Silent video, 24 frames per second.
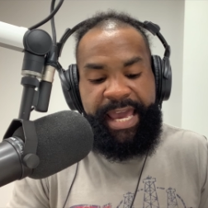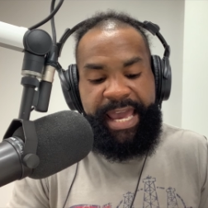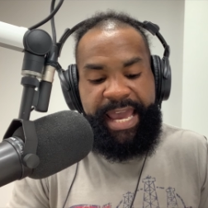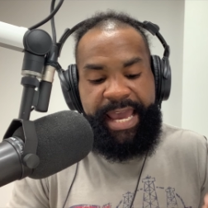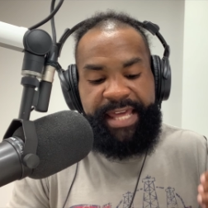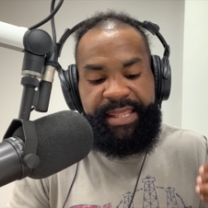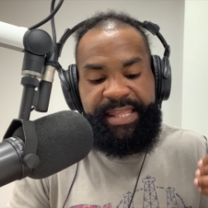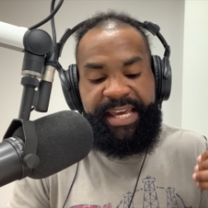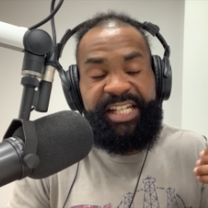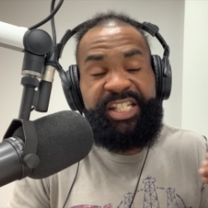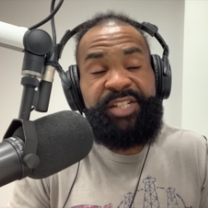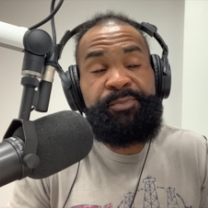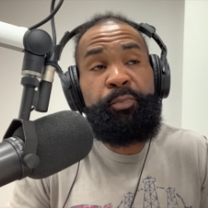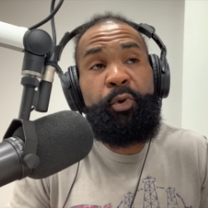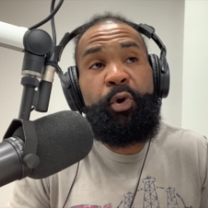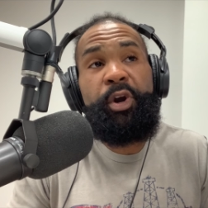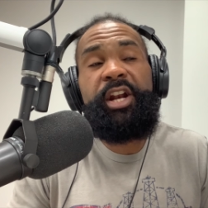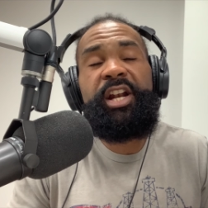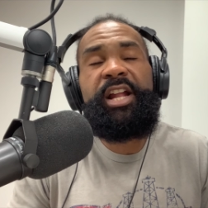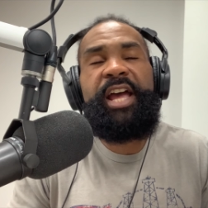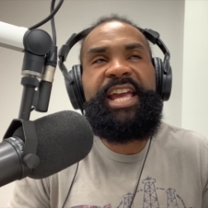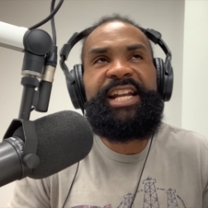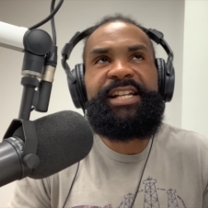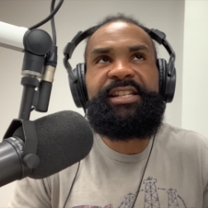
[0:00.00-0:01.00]
and they
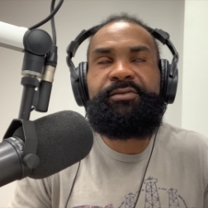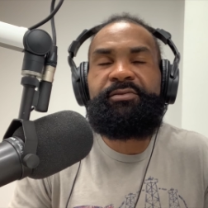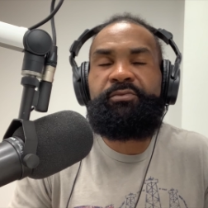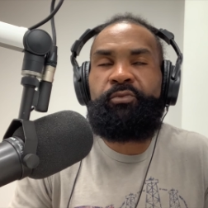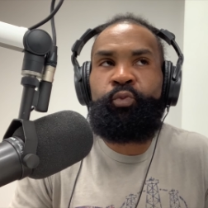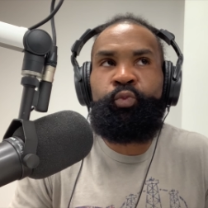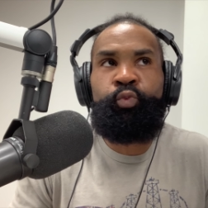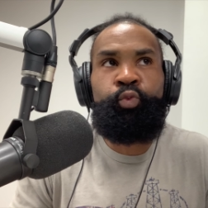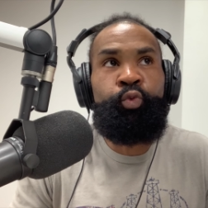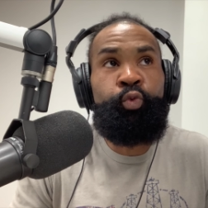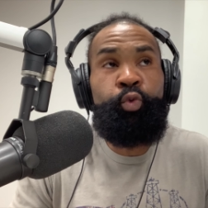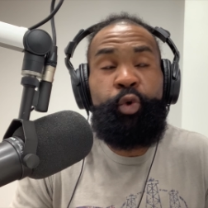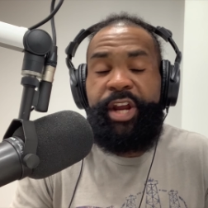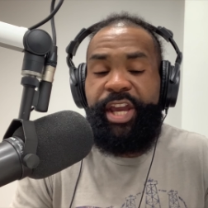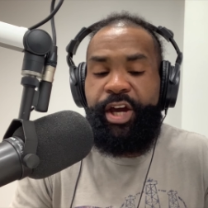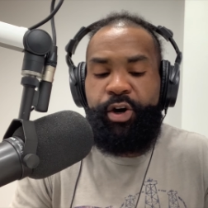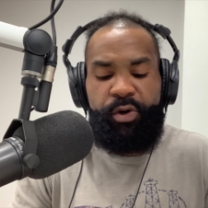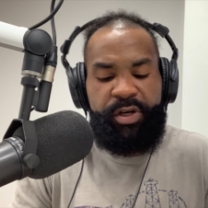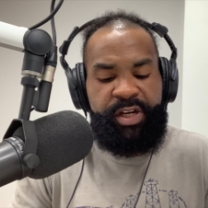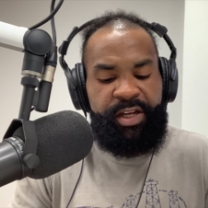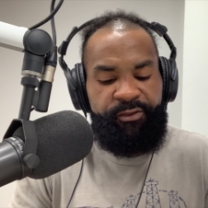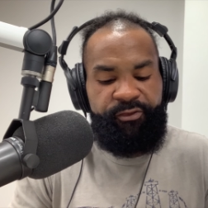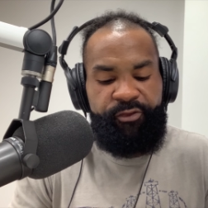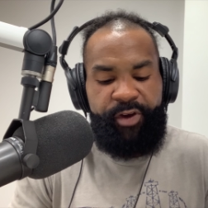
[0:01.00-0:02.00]
sported a
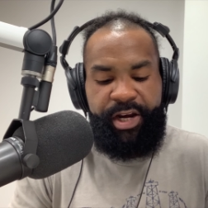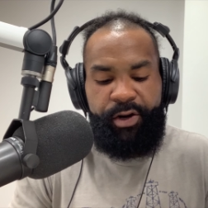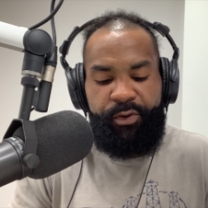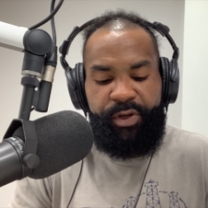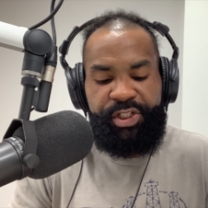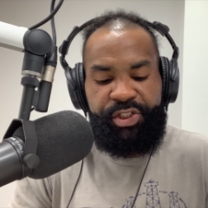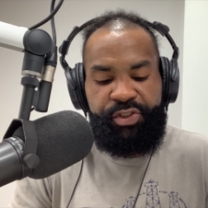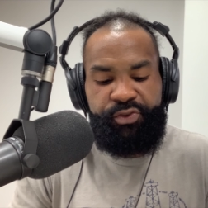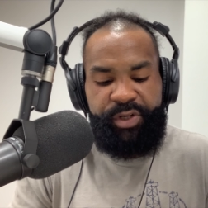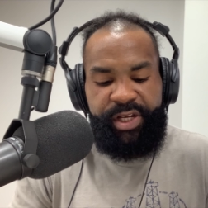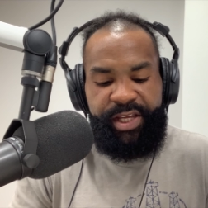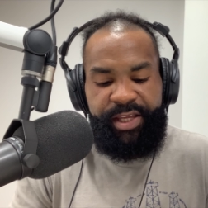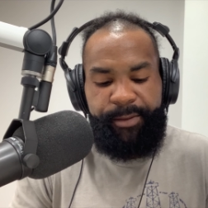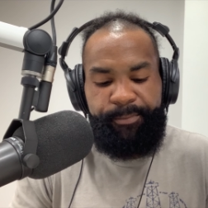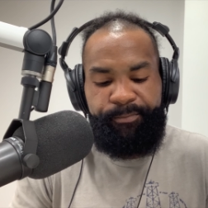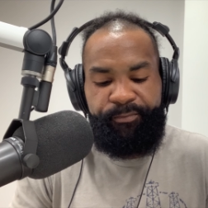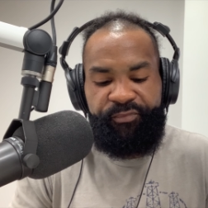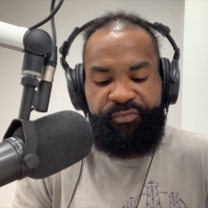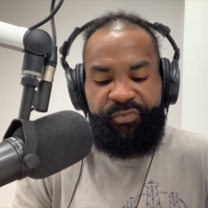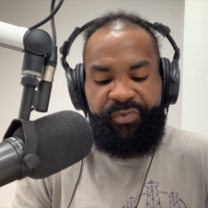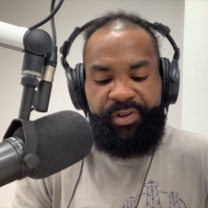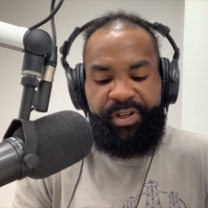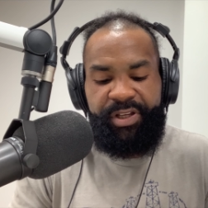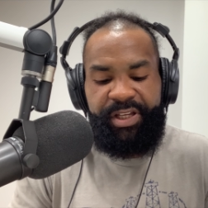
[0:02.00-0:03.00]
real Confederate
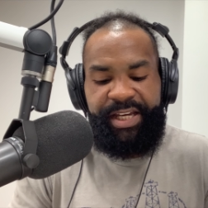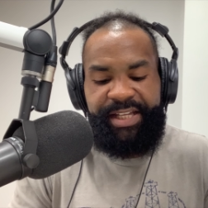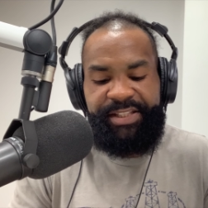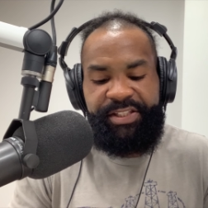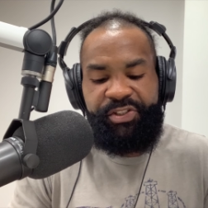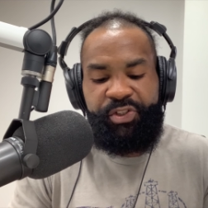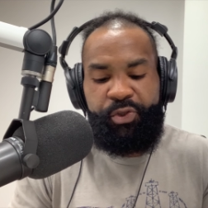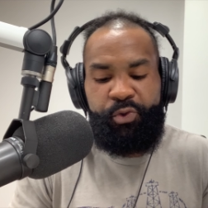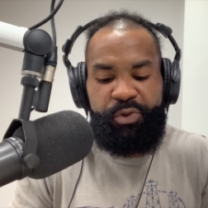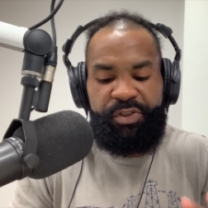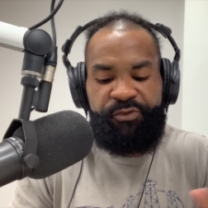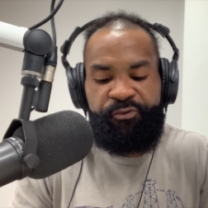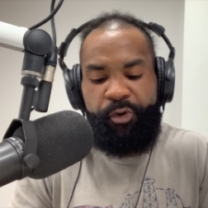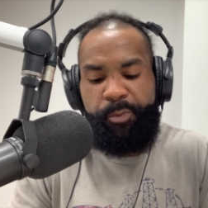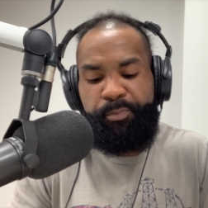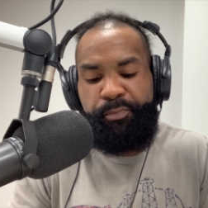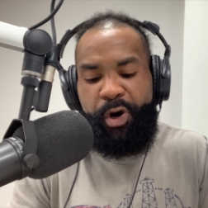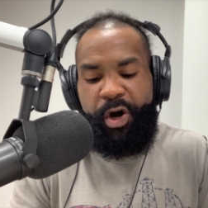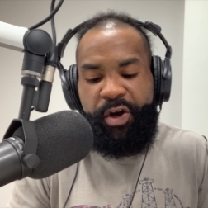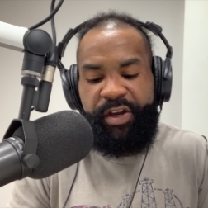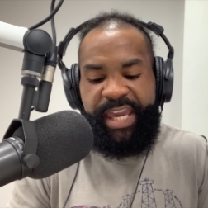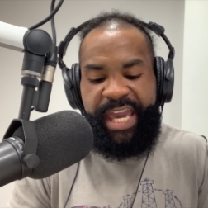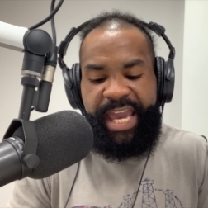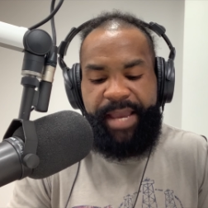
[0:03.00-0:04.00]
streak at the school's
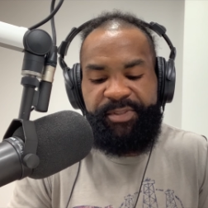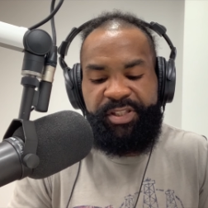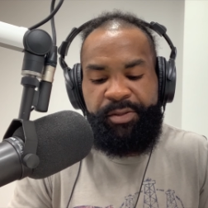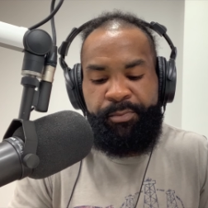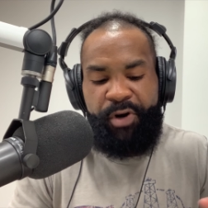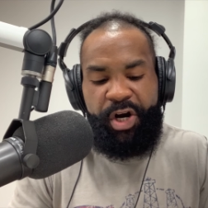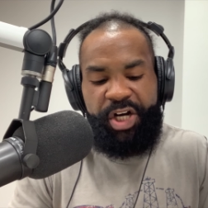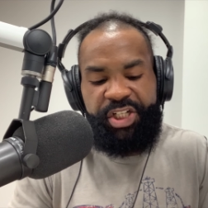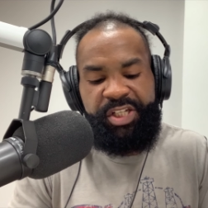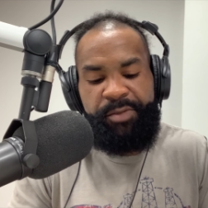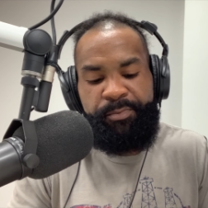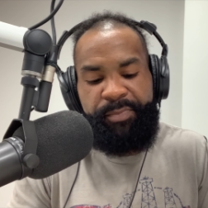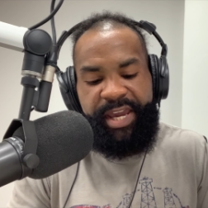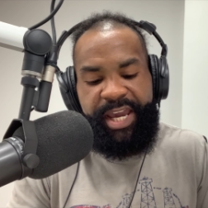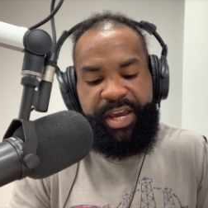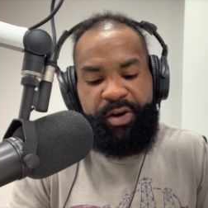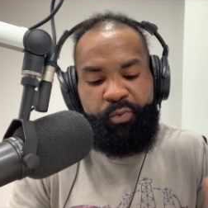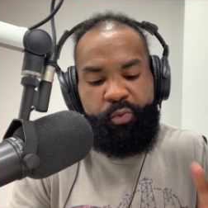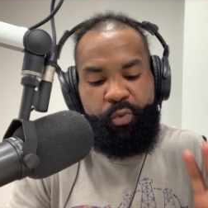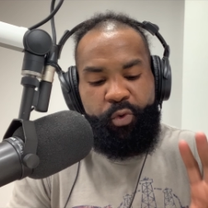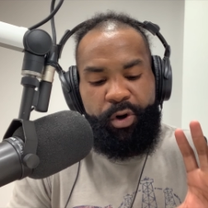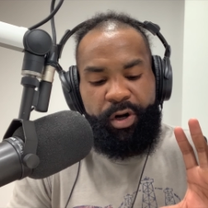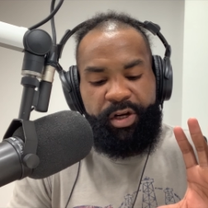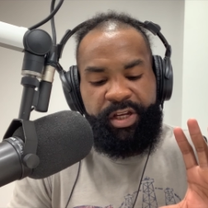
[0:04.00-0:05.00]
football games, the marching
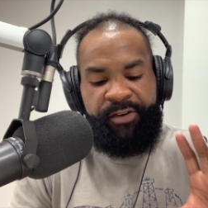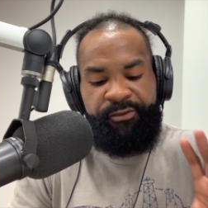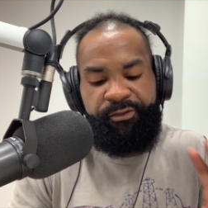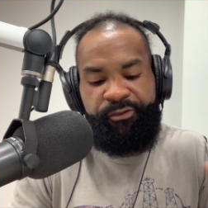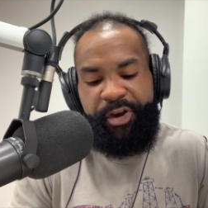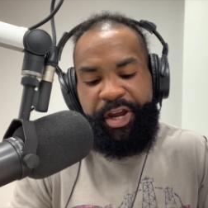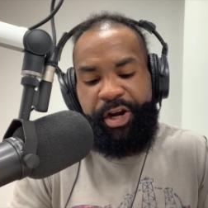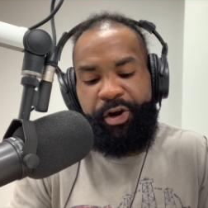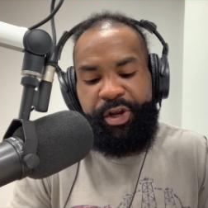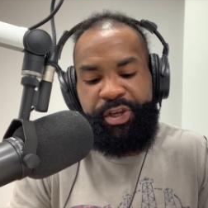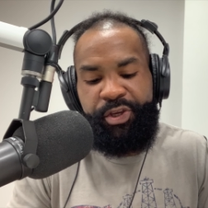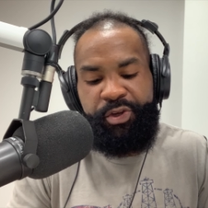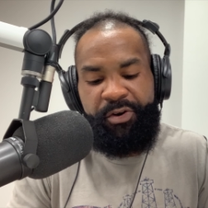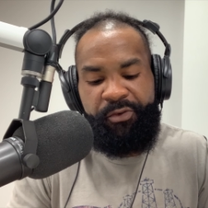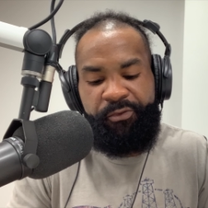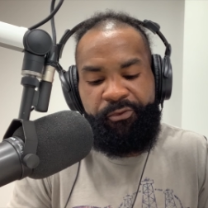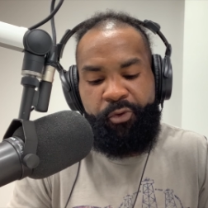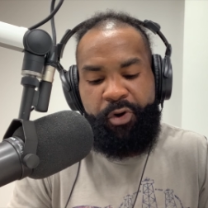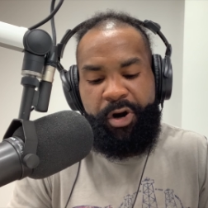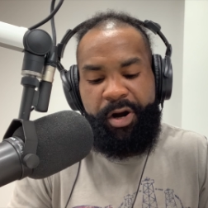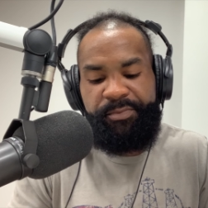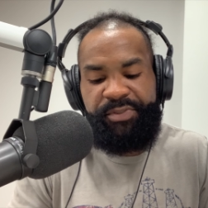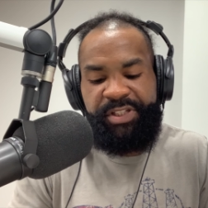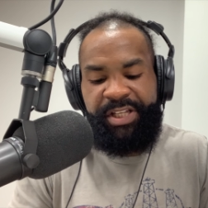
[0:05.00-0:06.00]
band wore Confederate
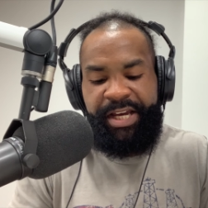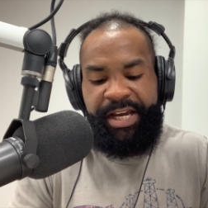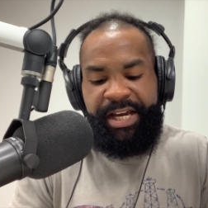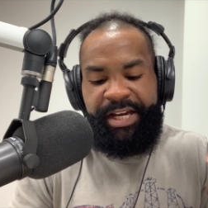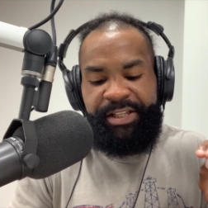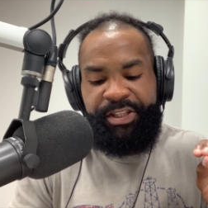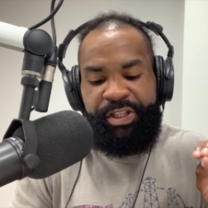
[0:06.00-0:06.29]
uniforms.